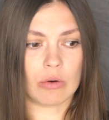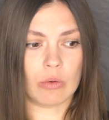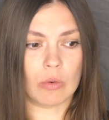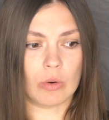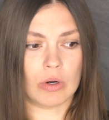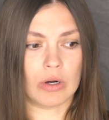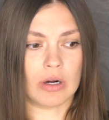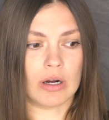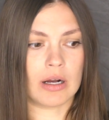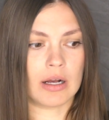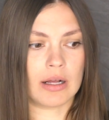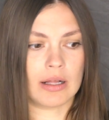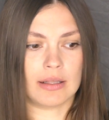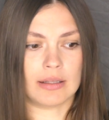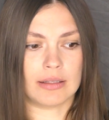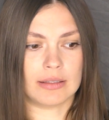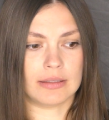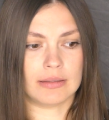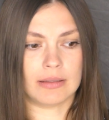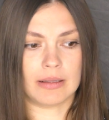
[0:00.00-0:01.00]

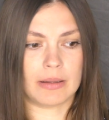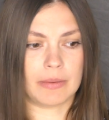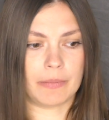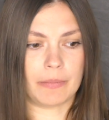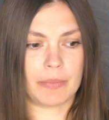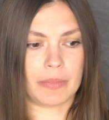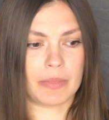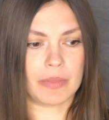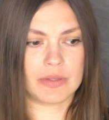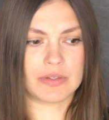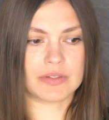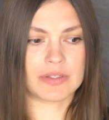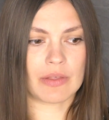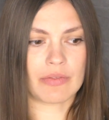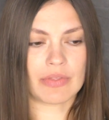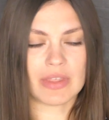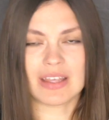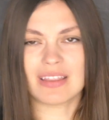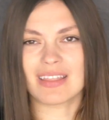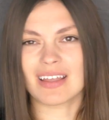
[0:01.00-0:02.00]
or
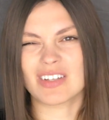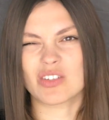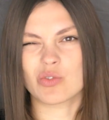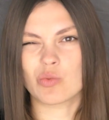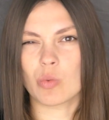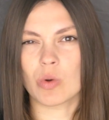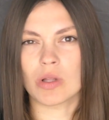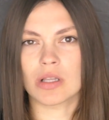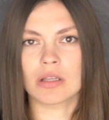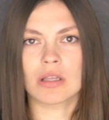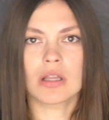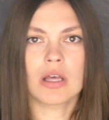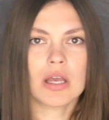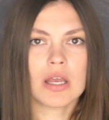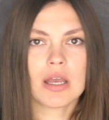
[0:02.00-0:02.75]
something that will